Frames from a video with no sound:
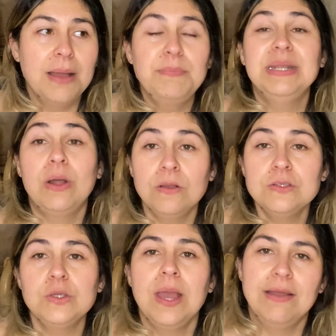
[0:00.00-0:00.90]
but
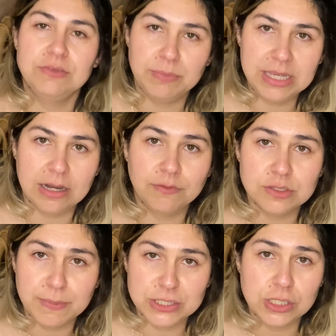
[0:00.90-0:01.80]
also you have to be careful,
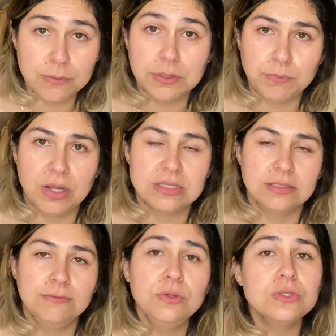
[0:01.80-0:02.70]
especially with
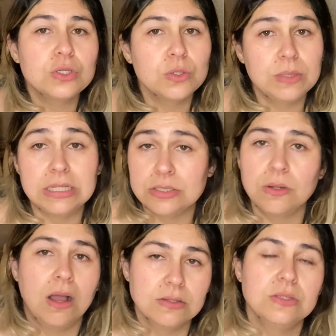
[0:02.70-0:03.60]
processed foods. You need to
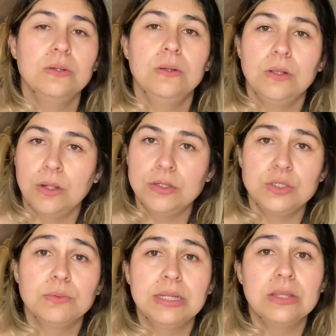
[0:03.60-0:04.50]
also learn
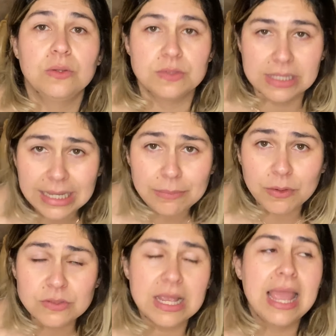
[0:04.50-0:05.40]
to read those
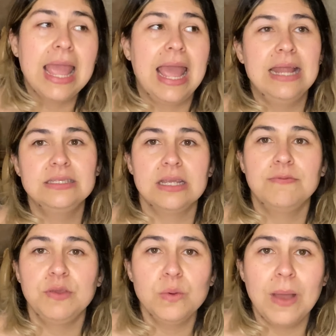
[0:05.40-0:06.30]
labels, and if
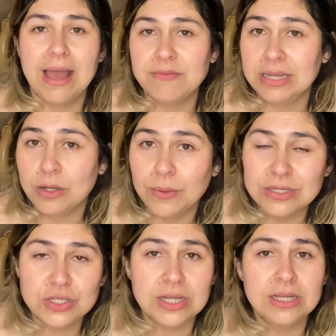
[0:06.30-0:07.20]
you have any
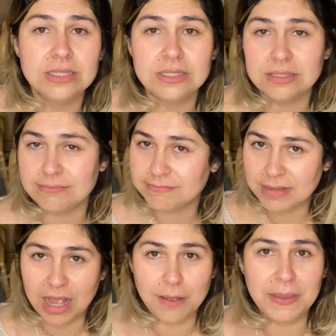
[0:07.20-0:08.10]
questions,
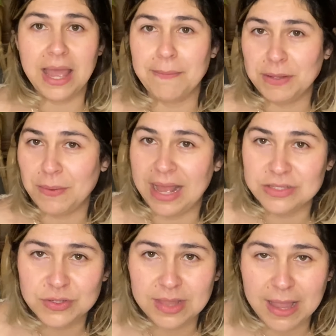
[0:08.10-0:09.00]
I'll be happy to
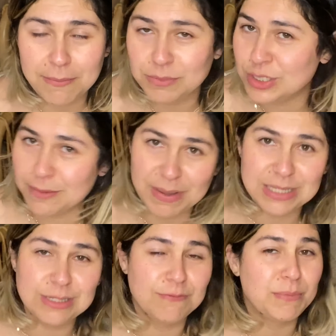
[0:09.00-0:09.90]
answer them to the
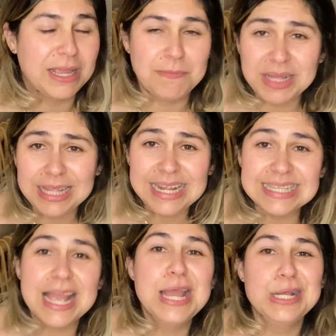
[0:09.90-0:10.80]
best of my abilities.
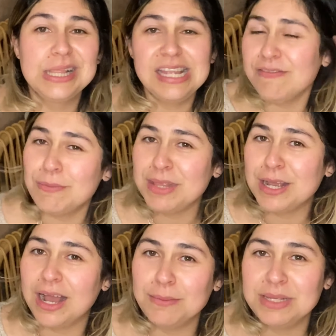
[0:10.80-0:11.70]
Leave them in the
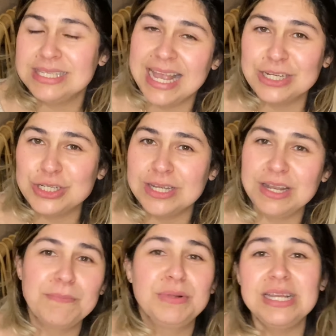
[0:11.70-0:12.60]
comment
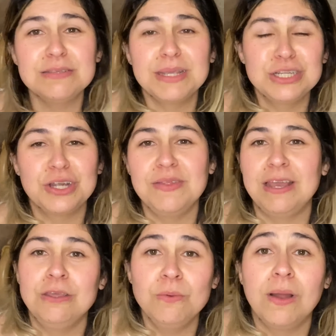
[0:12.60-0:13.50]
section. Please make sure
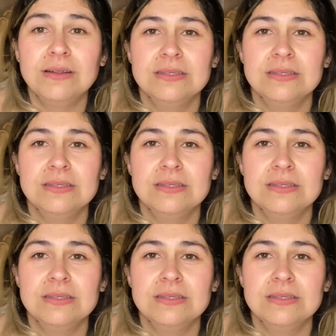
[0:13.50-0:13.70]
that you are